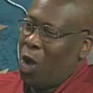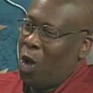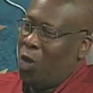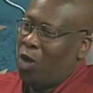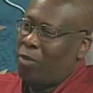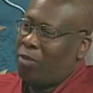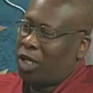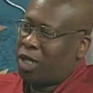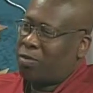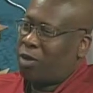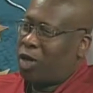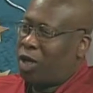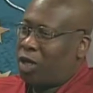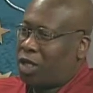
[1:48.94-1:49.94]
Well, Mr.
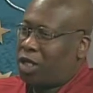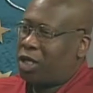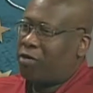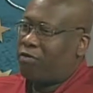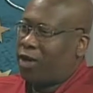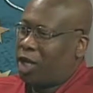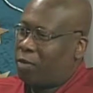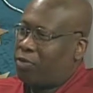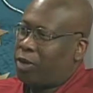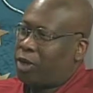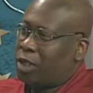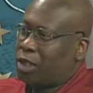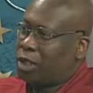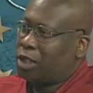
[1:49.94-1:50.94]
Marlowe is a
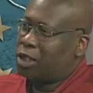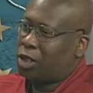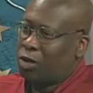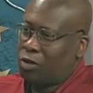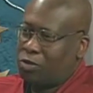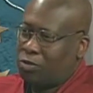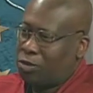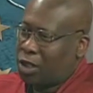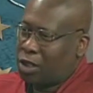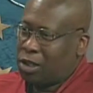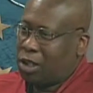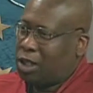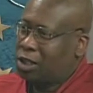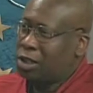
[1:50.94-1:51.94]
developer, so
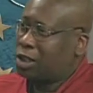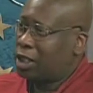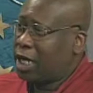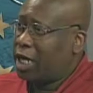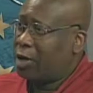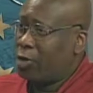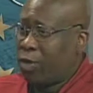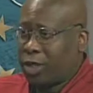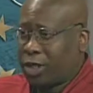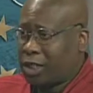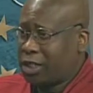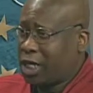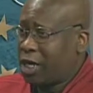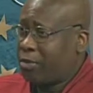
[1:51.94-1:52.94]
that's his line of work.
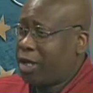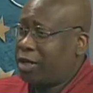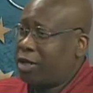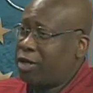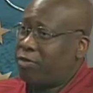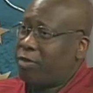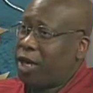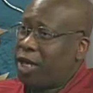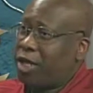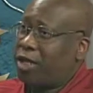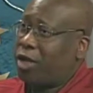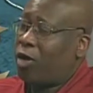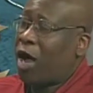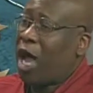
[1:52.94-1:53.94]
That's how he makes his money.
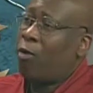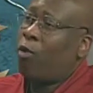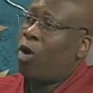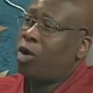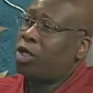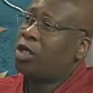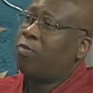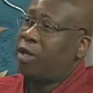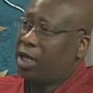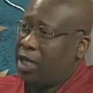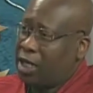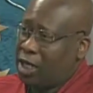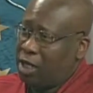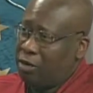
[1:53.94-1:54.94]
So I want to
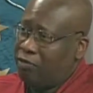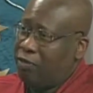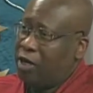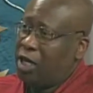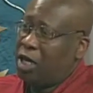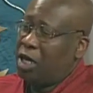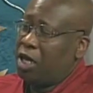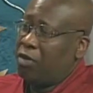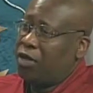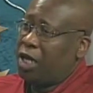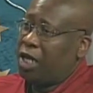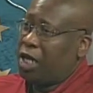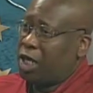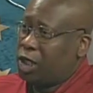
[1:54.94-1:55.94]
believe
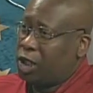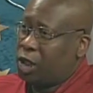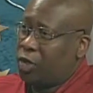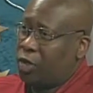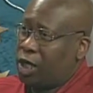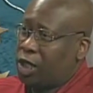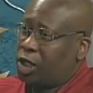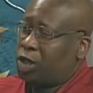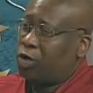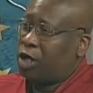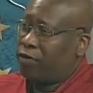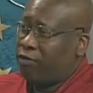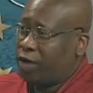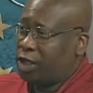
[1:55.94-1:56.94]
that he's going to
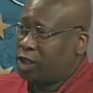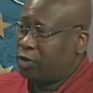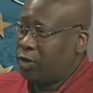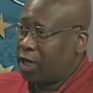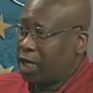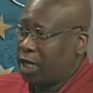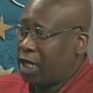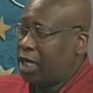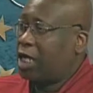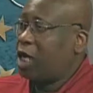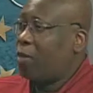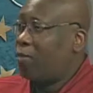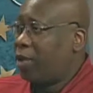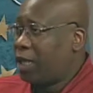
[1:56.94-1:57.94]
eventually
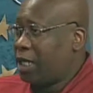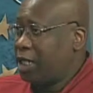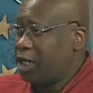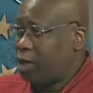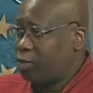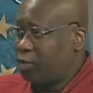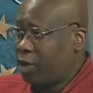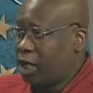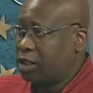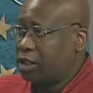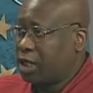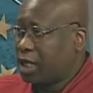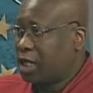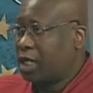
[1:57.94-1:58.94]
complete this
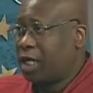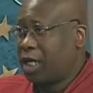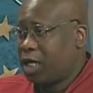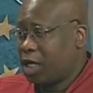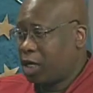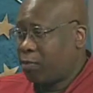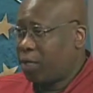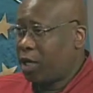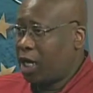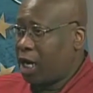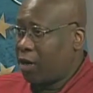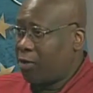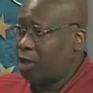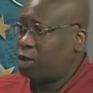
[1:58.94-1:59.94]
project, and the
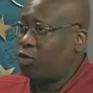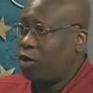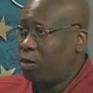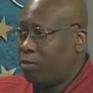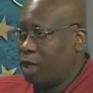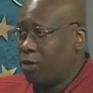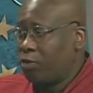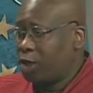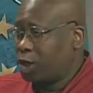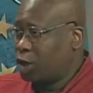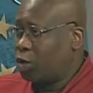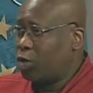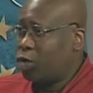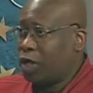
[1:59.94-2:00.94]
Polaris will be
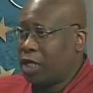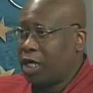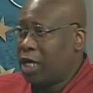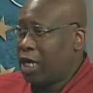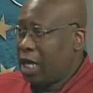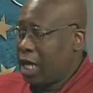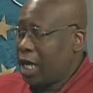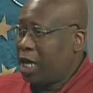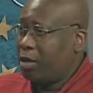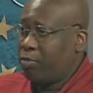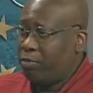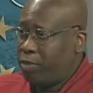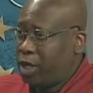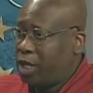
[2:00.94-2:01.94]
restored
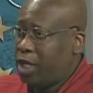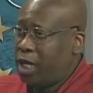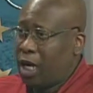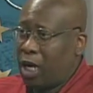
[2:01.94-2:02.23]
and be